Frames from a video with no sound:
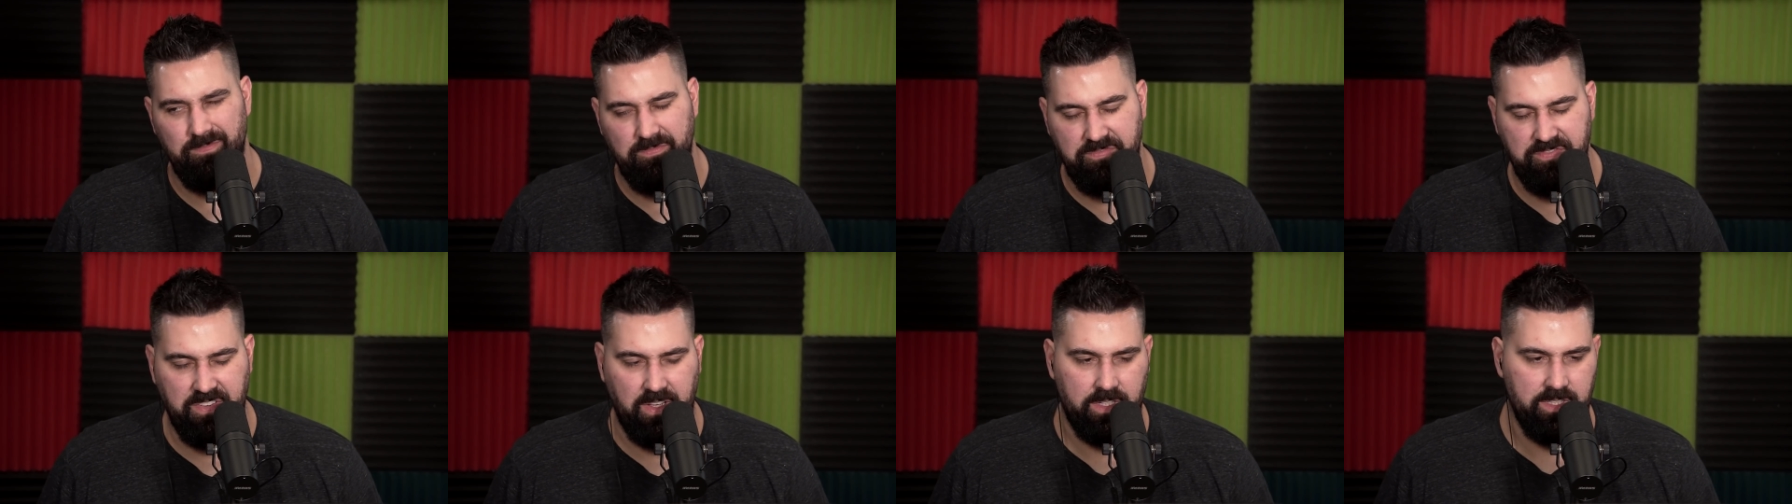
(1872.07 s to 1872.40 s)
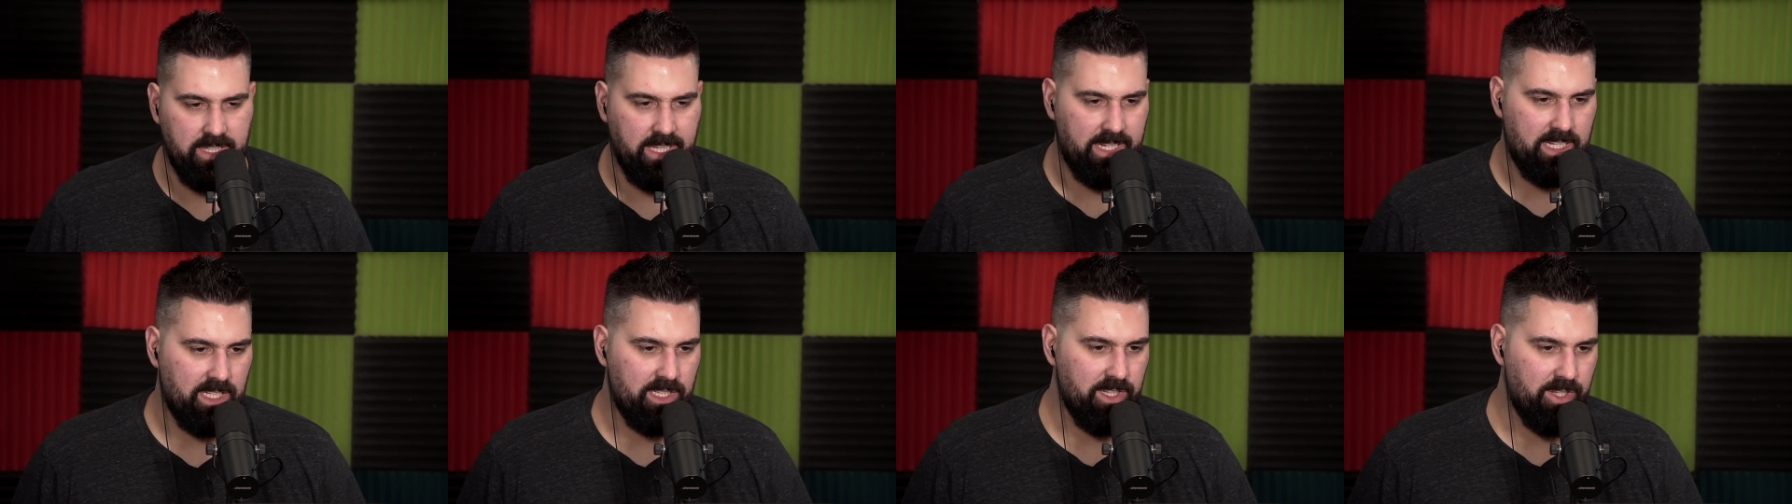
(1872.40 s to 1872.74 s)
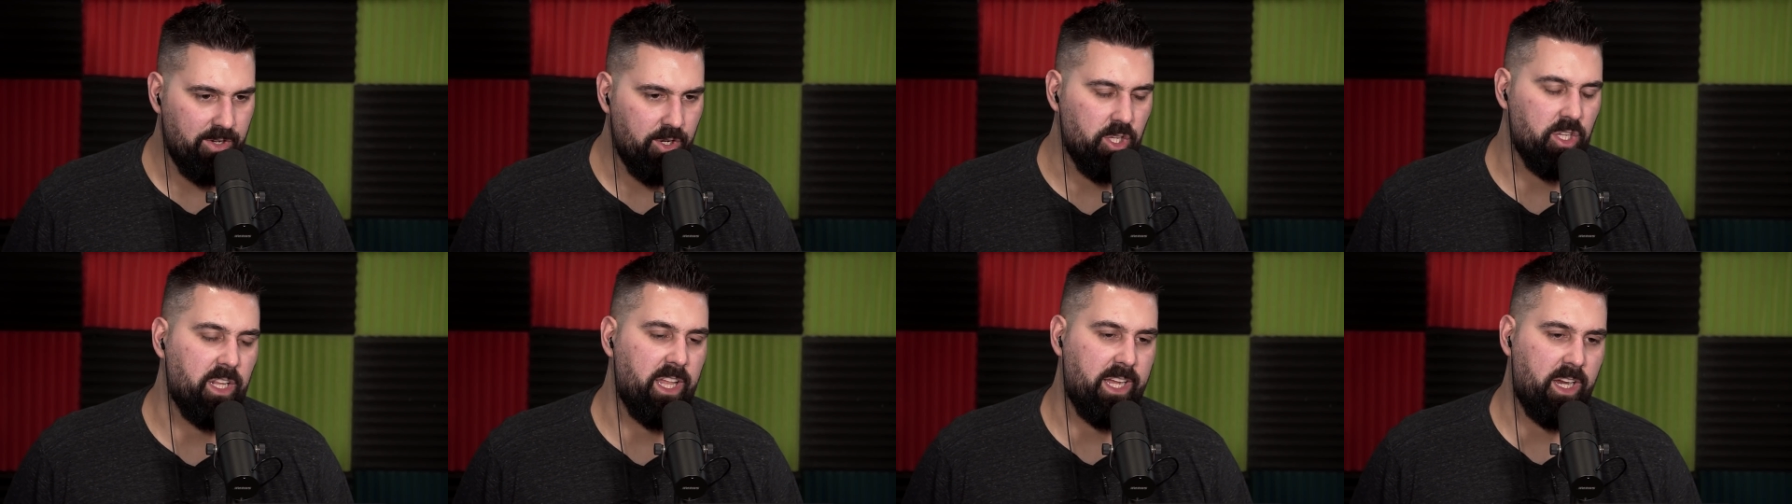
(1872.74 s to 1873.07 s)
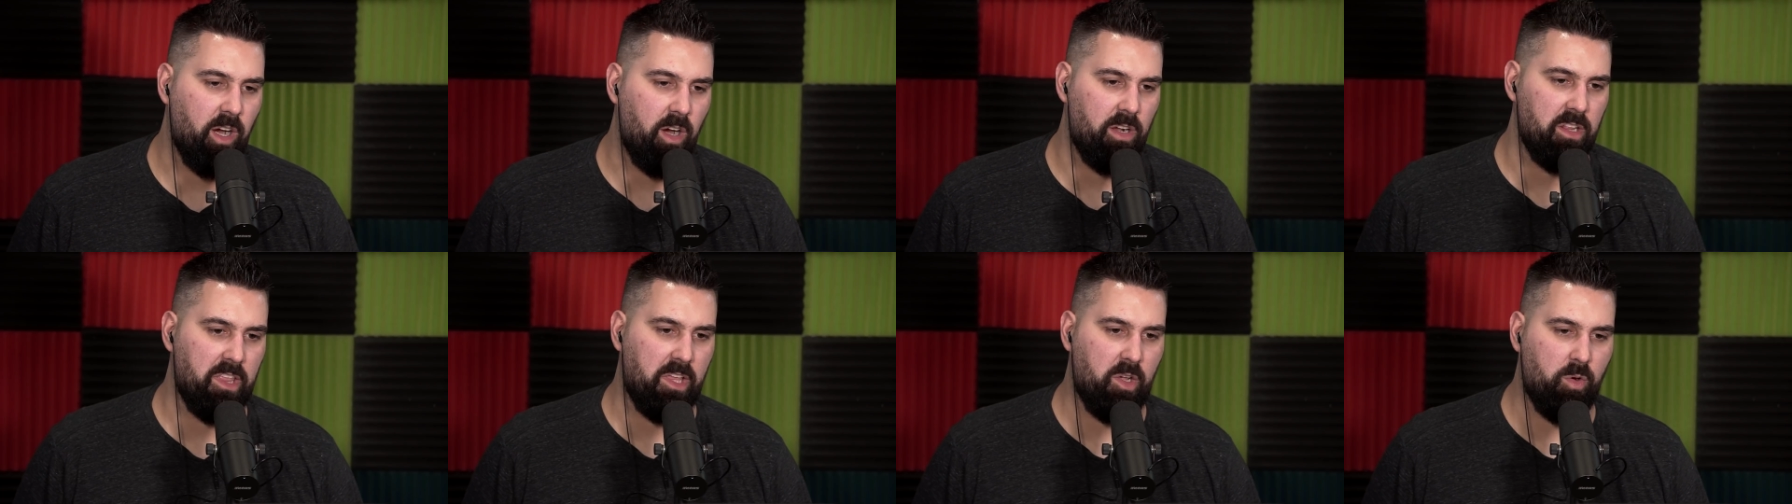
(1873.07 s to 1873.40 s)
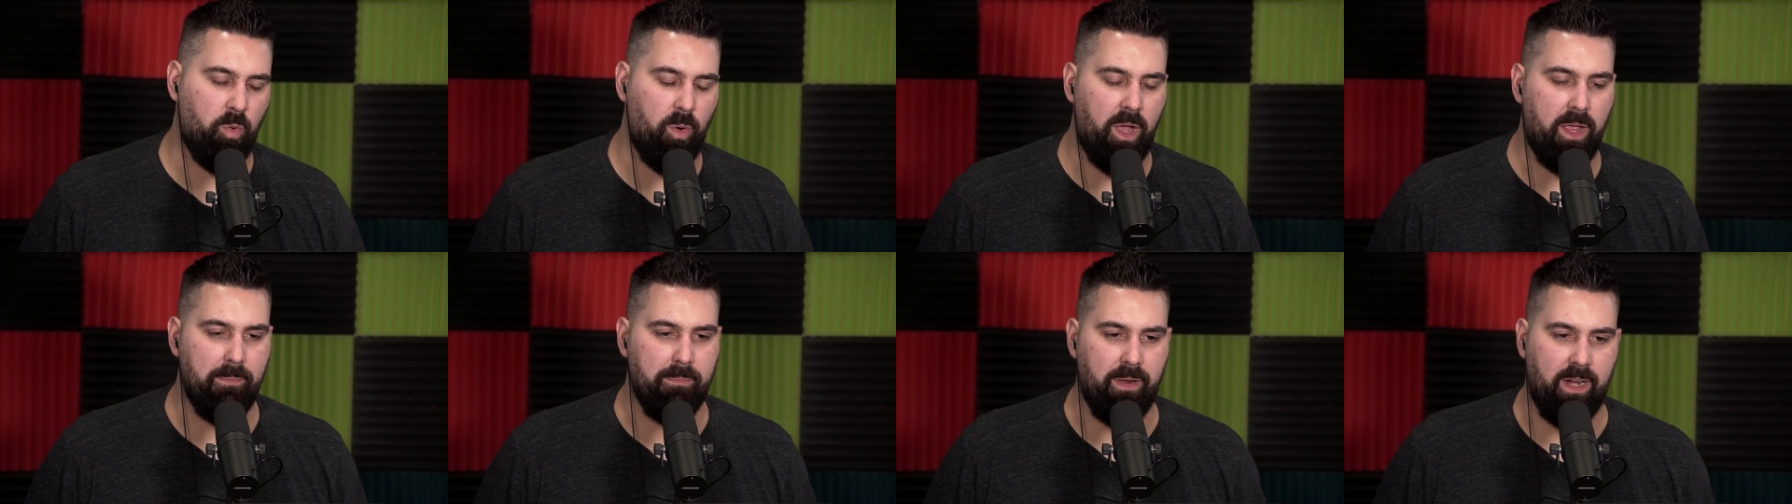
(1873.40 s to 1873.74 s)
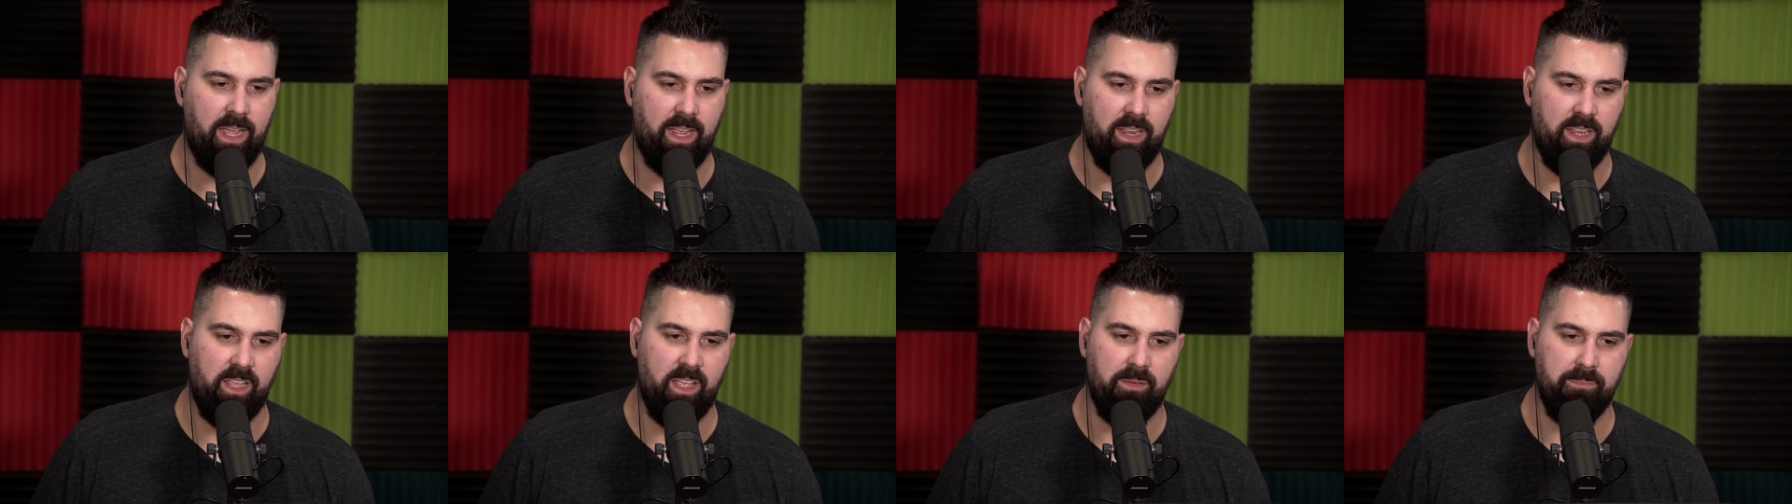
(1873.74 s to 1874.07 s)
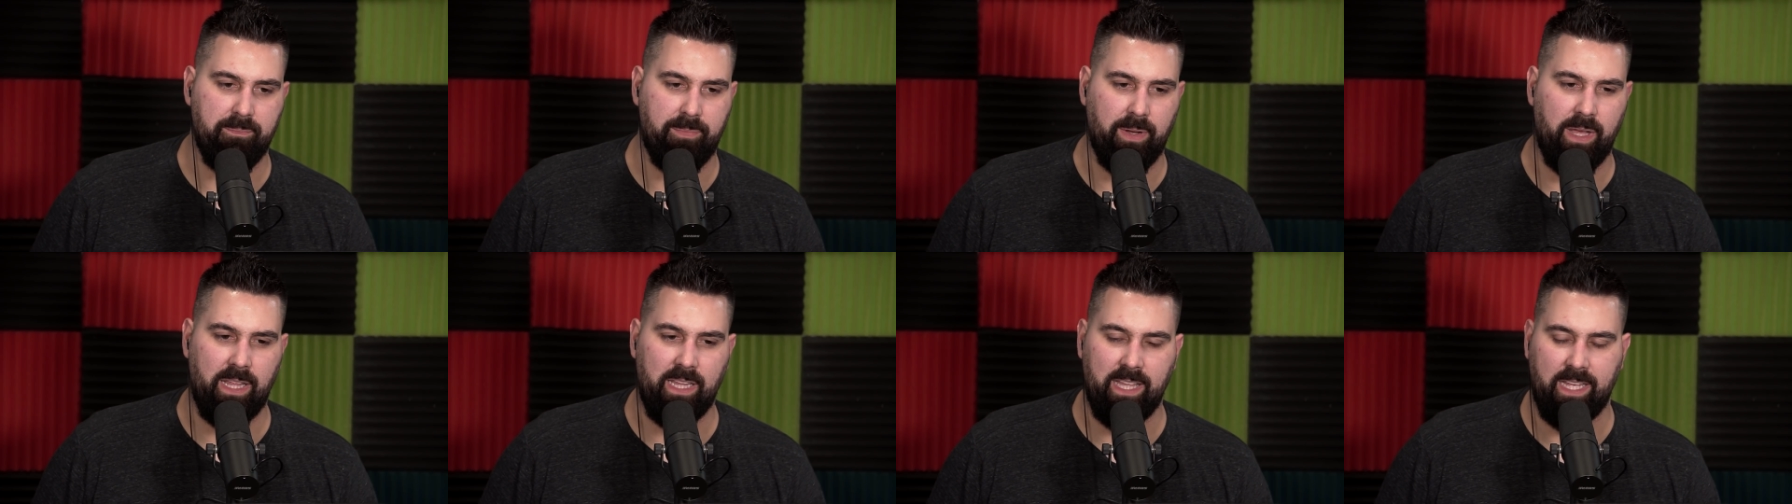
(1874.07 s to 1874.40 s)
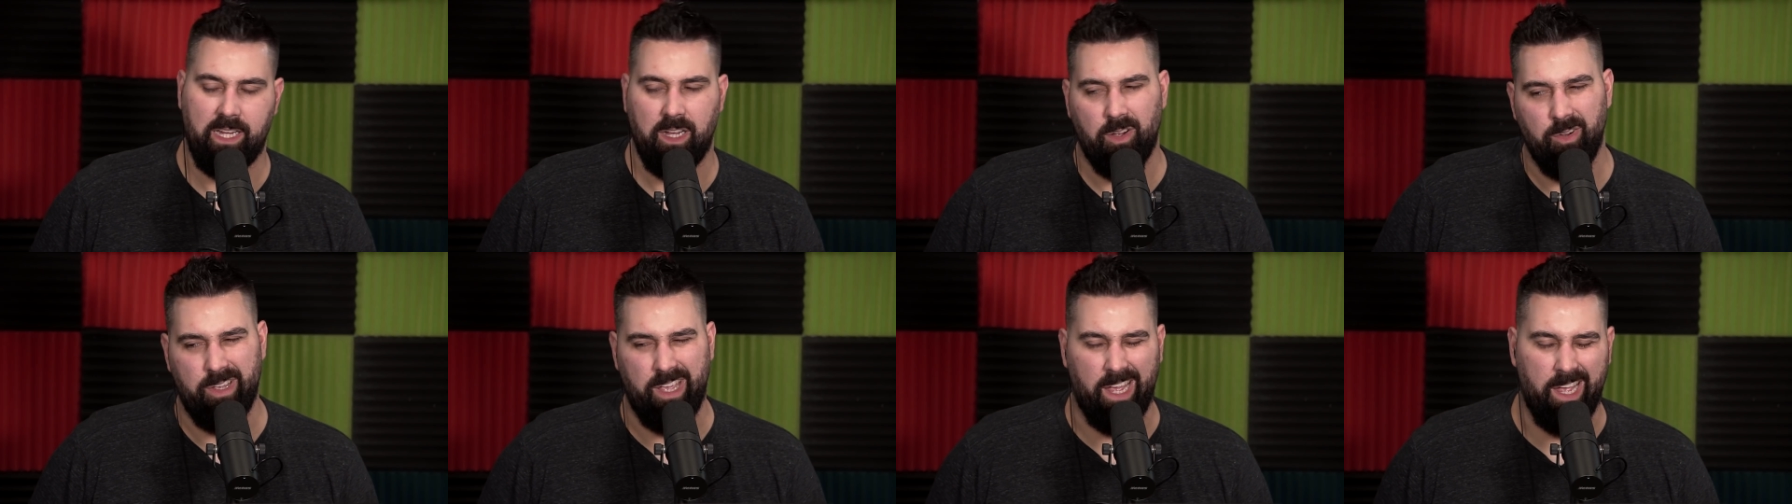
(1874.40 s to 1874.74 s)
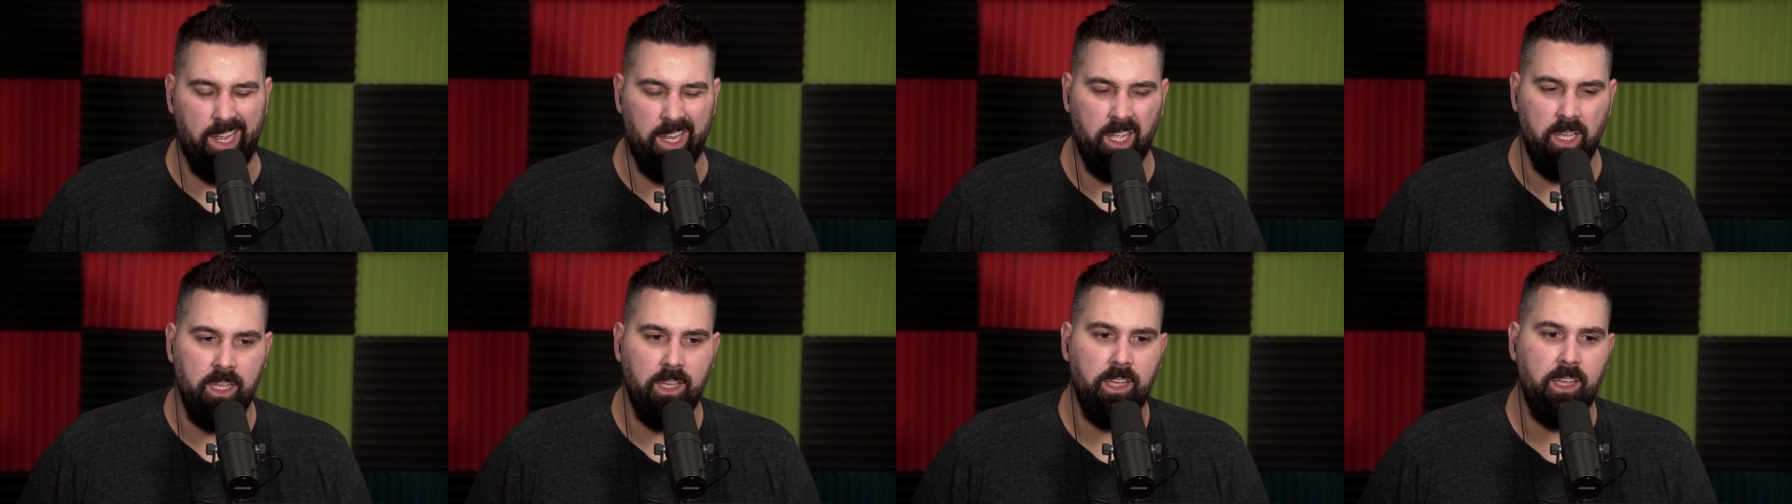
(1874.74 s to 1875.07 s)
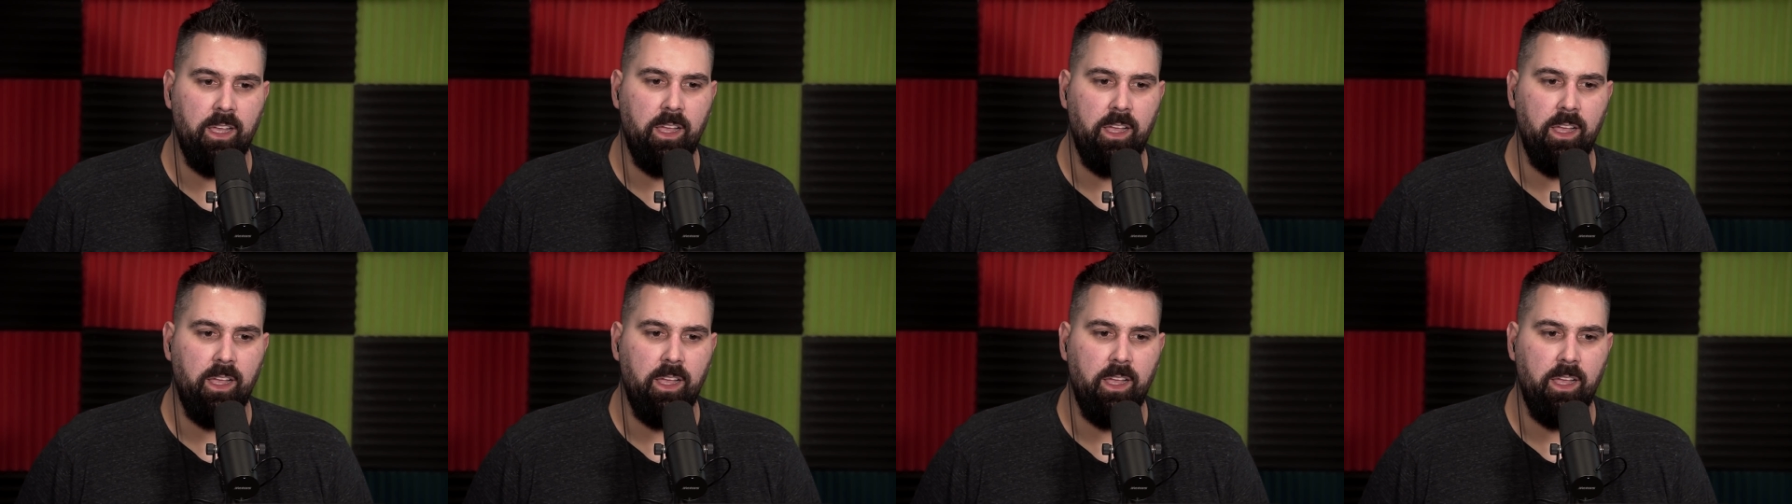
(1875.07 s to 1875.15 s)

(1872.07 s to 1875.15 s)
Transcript: felt like a little like Harley Quinn, but like, okay.